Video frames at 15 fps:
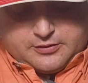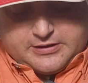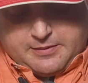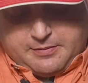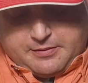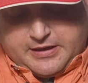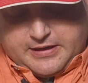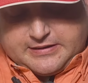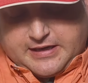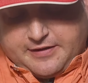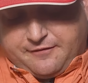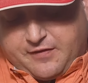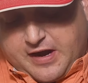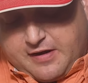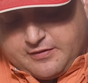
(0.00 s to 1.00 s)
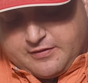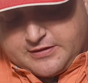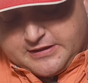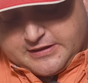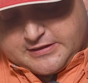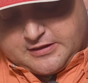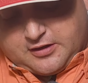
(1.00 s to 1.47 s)
typically it's like 5 or
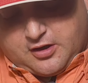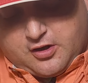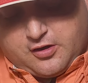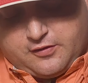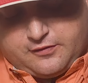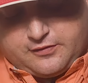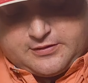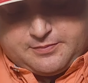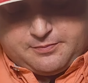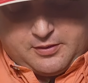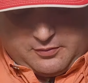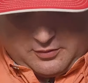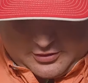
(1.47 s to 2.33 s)
6 cloves, but